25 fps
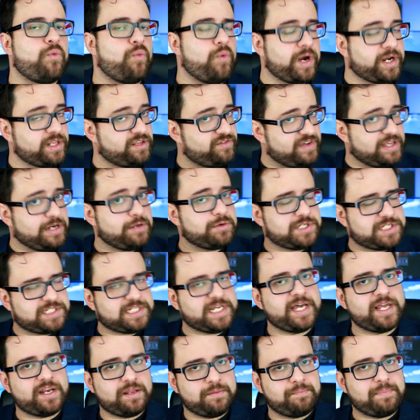one of the videos
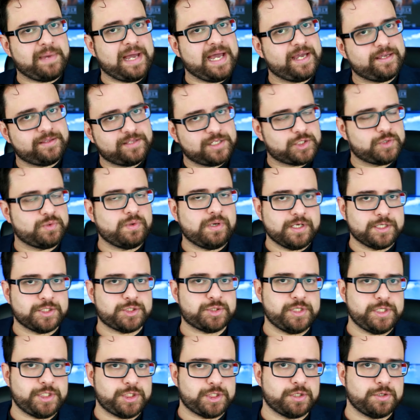cited by this Wall
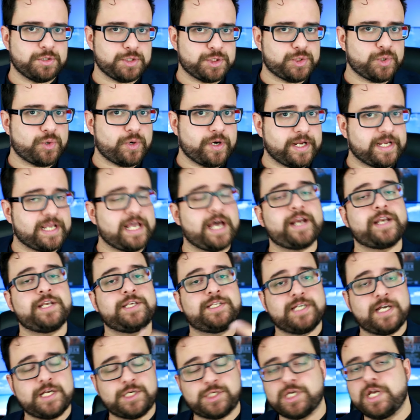Street Journal story got
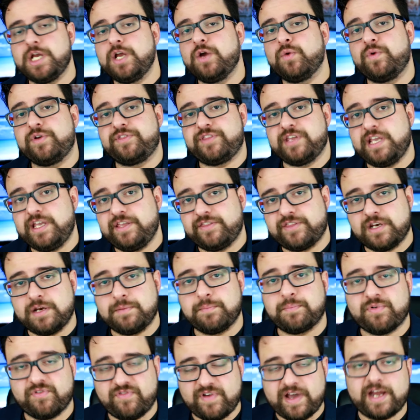in touch with Ethan
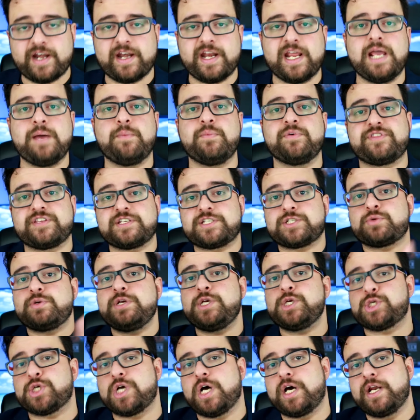and provided him with a
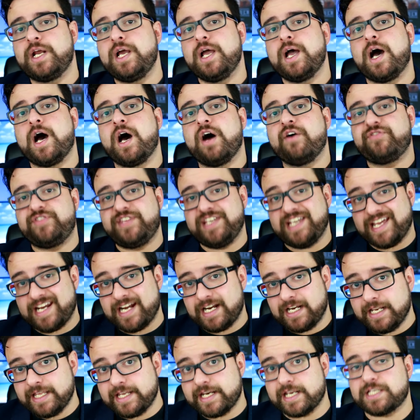screenshot of the
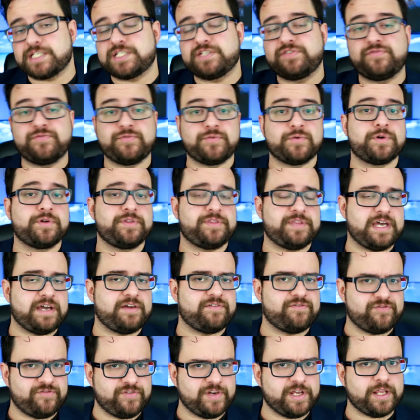analytics for
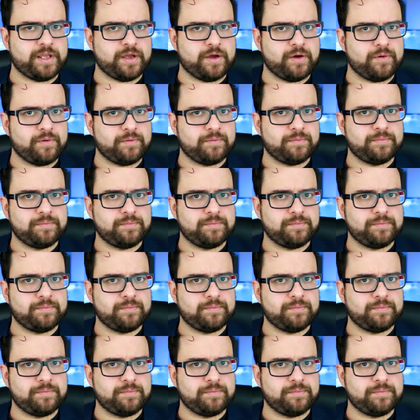that video.